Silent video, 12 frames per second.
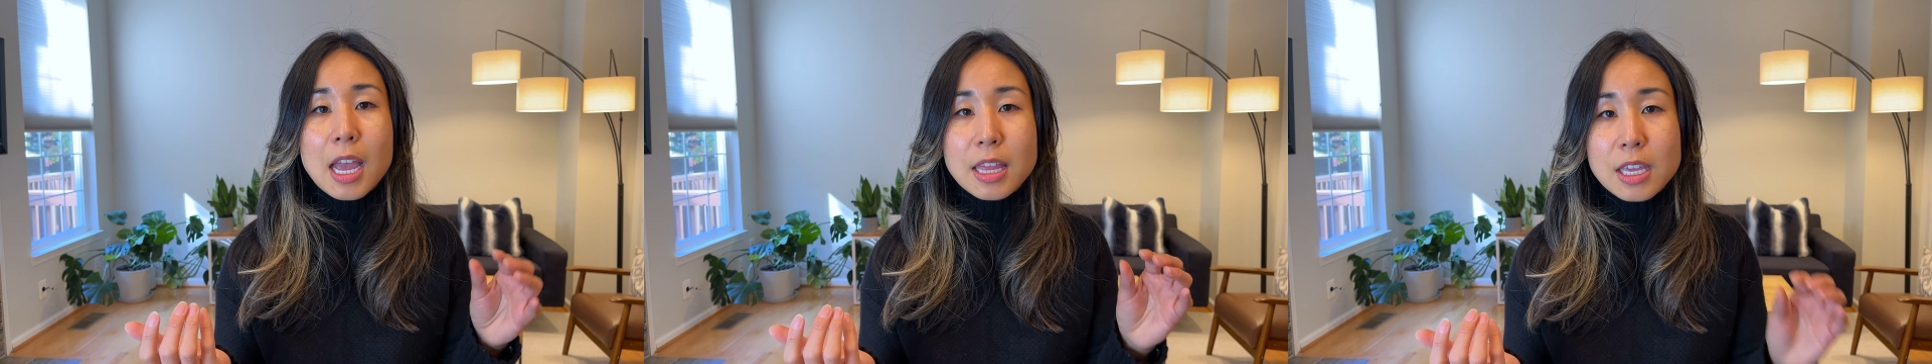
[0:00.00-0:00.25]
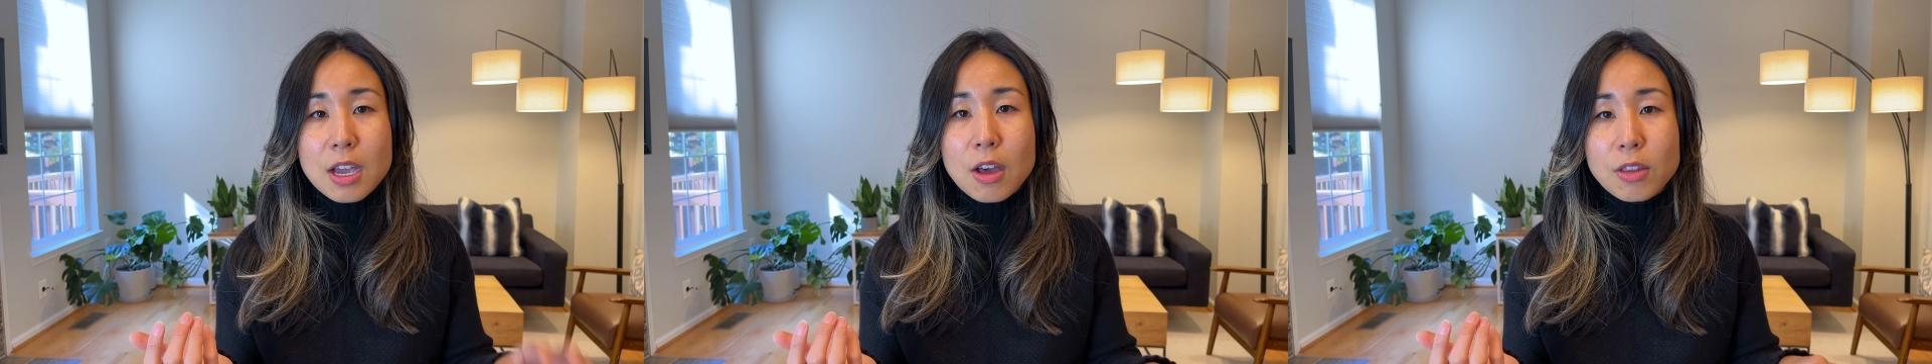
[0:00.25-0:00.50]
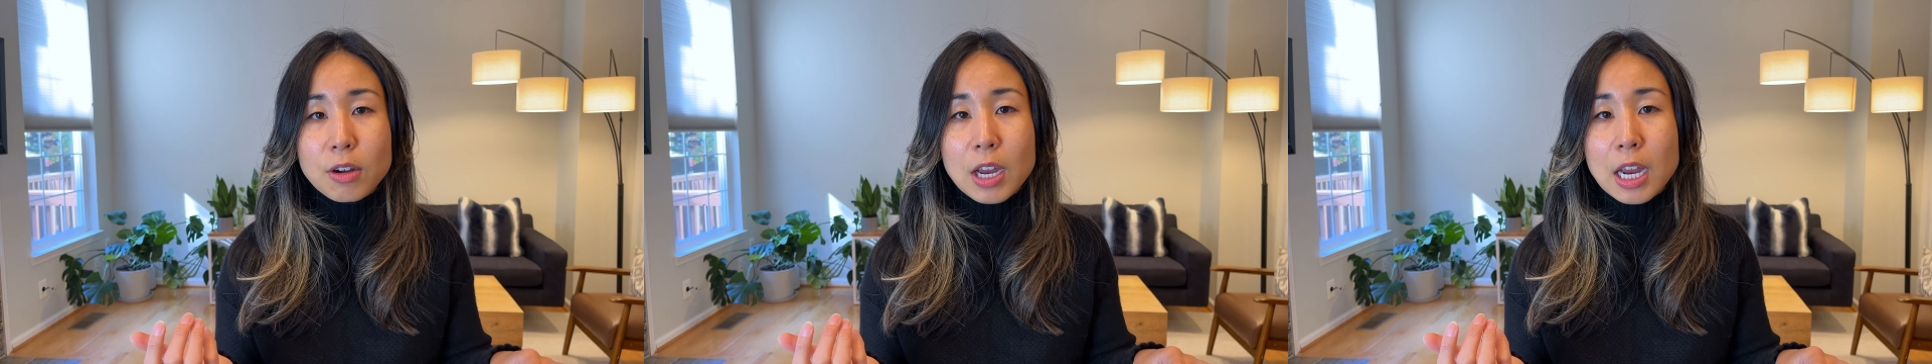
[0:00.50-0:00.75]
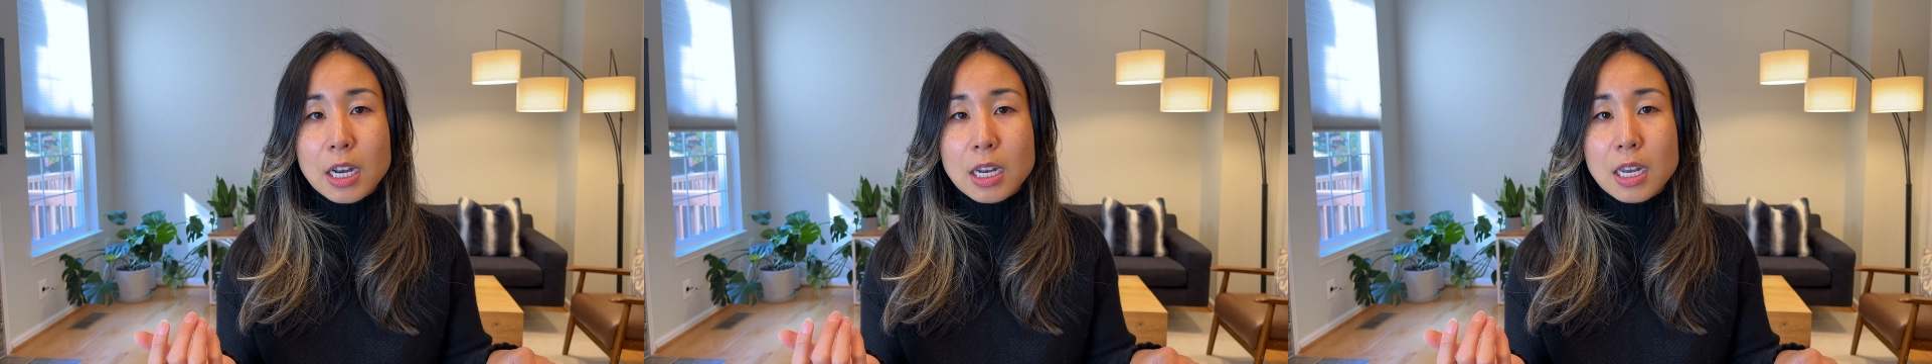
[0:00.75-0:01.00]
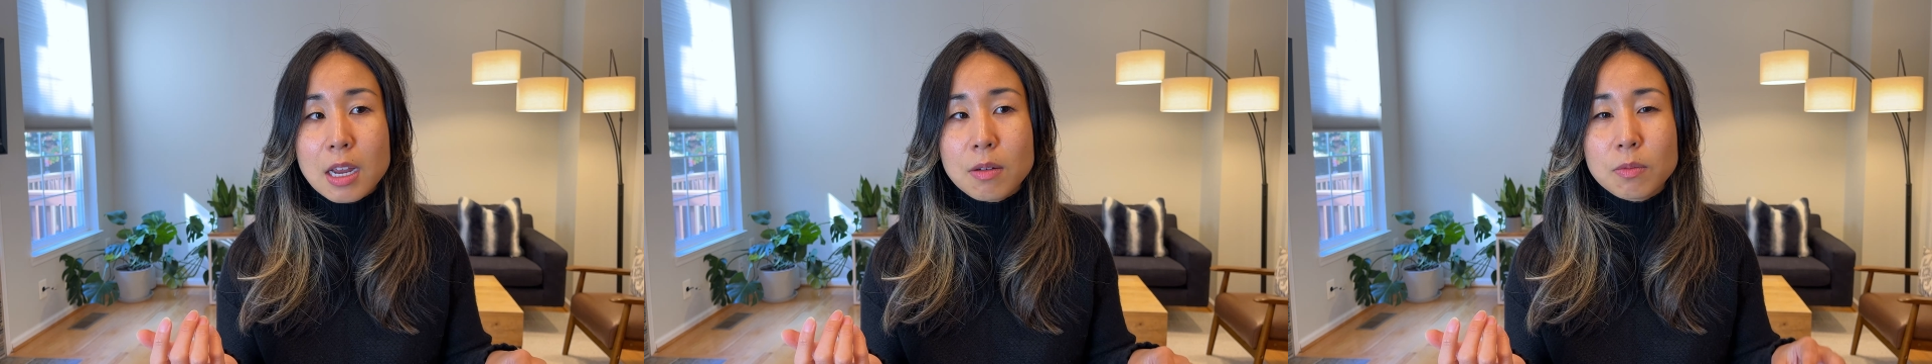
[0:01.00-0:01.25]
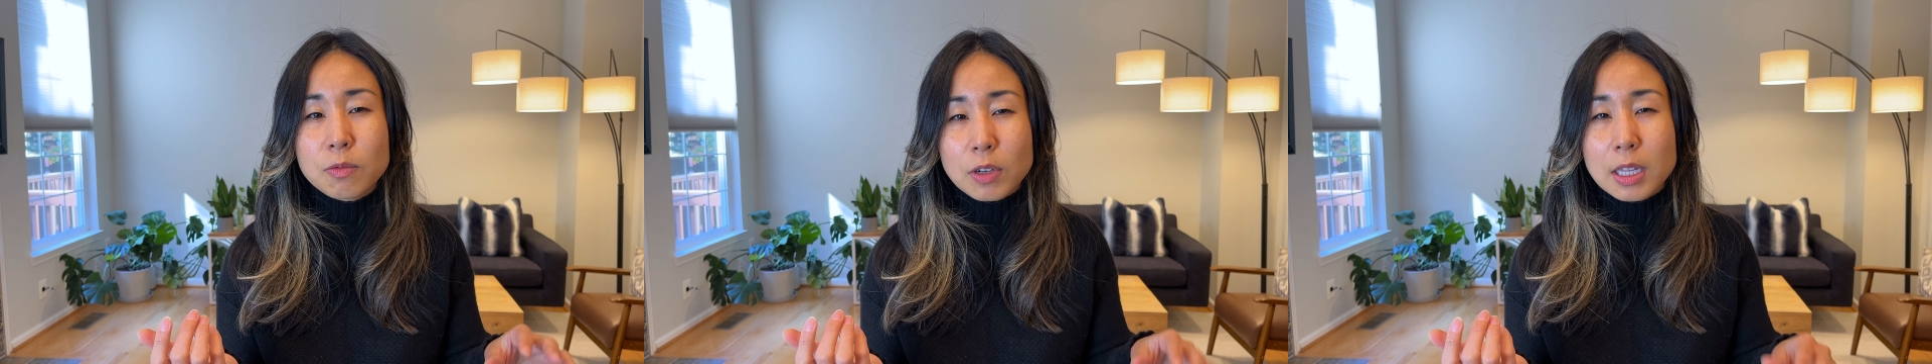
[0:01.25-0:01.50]
and the other
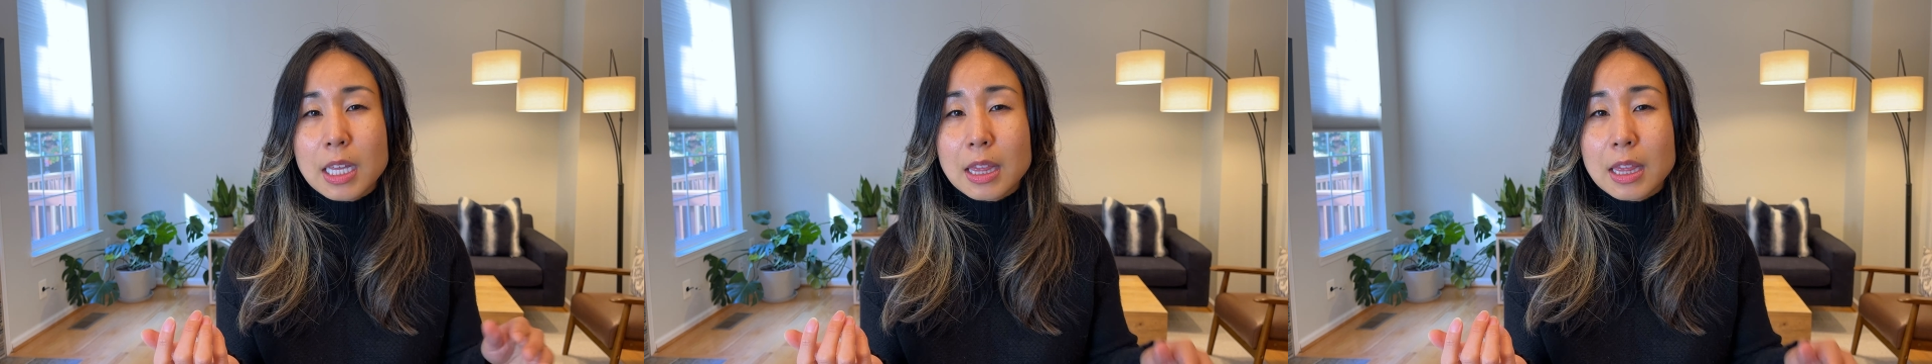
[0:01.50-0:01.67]
candidate really